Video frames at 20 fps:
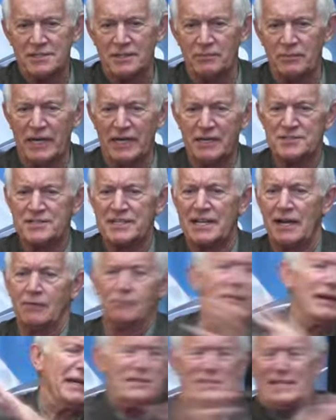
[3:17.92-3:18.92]
Said, make a
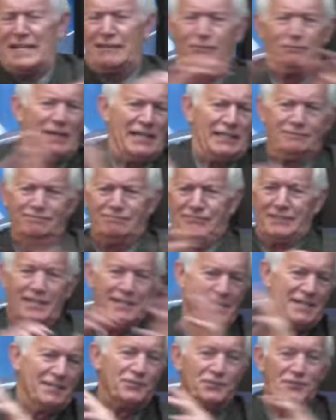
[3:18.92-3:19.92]
sound, make a sound, make a sound.
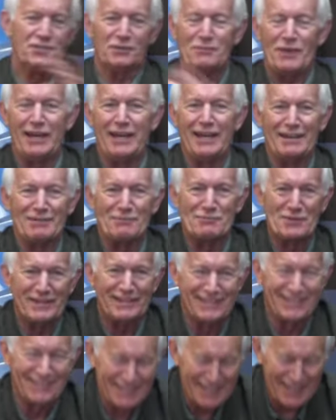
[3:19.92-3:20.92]
Shook my head
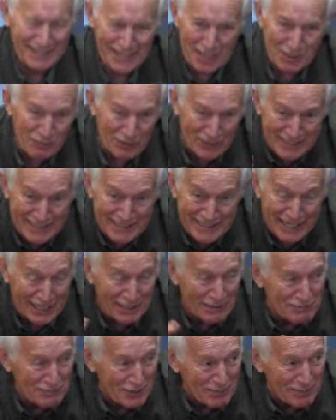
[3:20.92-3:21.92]
every
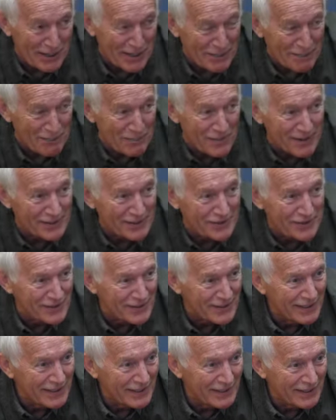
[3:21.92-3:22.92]
day for about a month.
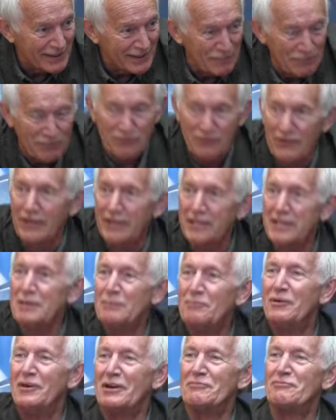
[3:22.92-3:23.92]
And
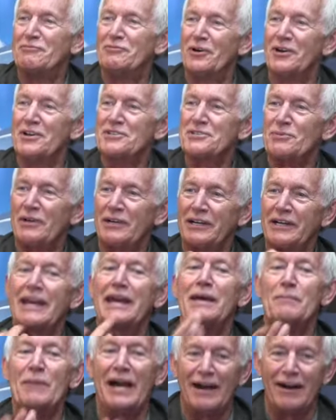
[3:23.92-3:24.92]
finally, my voice what
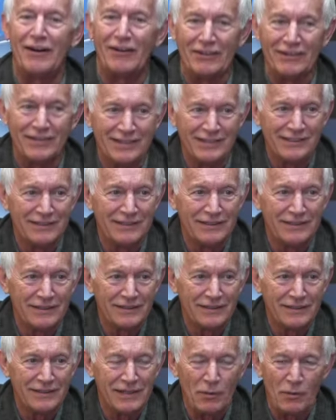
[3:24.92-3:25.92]
came out,
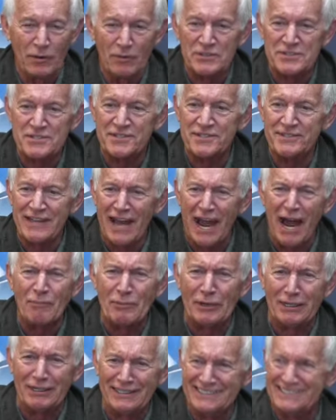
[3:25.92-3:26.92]
and I went,
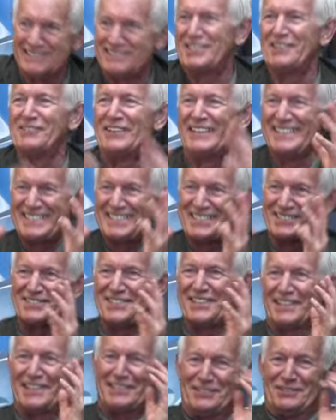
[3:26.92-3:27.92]
"Stop
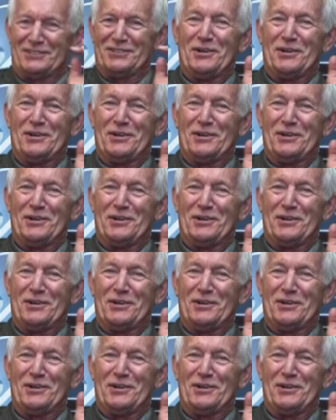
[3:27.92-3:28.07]
it!"